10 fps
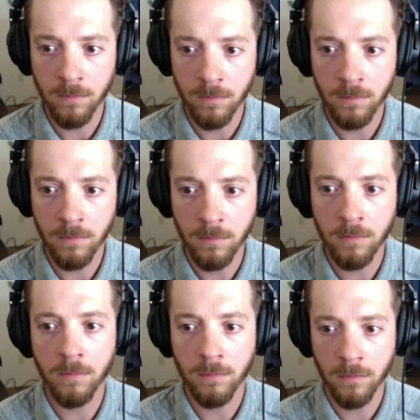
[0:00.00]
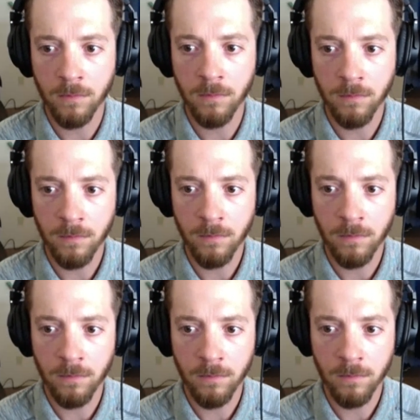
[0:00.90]

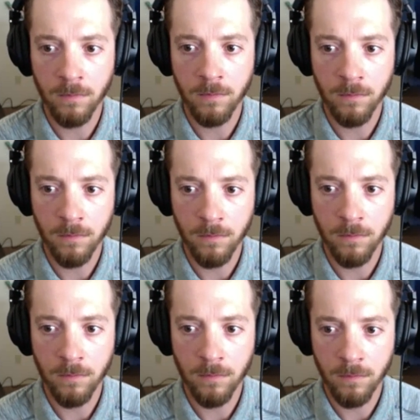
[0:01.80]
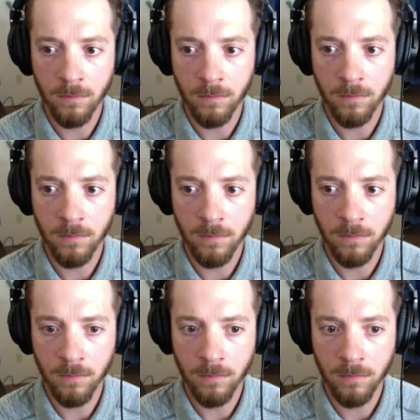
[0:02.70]

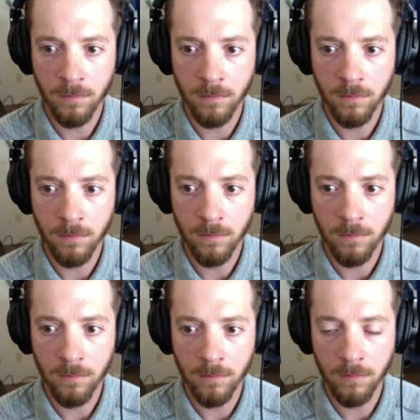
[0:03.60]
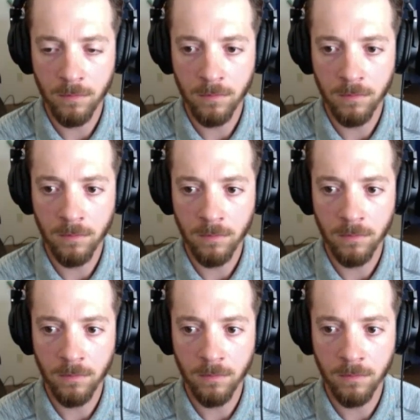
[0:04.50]

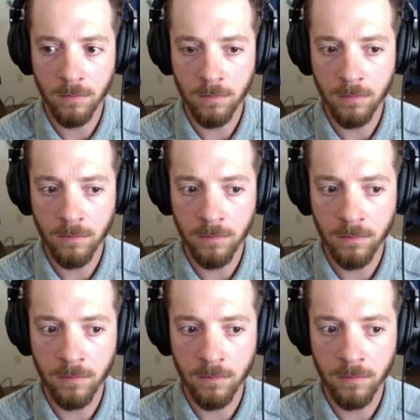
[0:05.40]
(silent)